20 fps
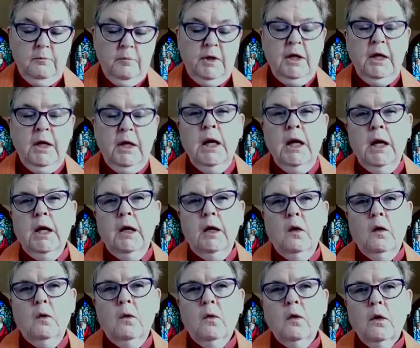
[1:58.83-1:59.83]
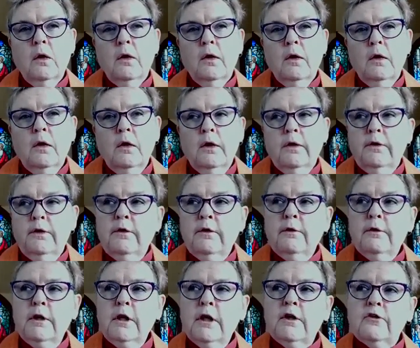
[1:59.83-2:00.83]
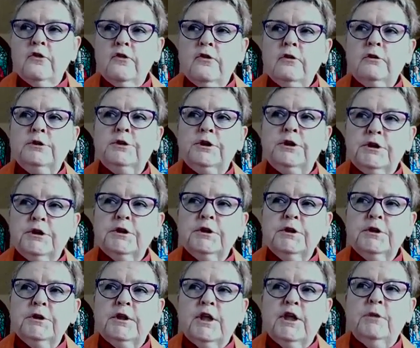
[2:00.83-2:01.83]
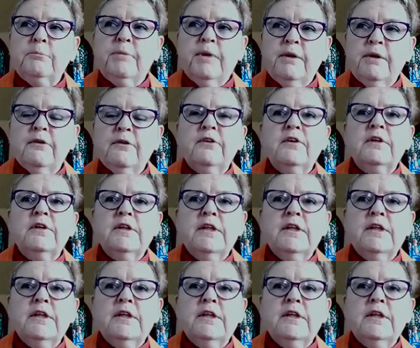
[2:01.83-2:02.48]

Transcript: but now you're not so sure about the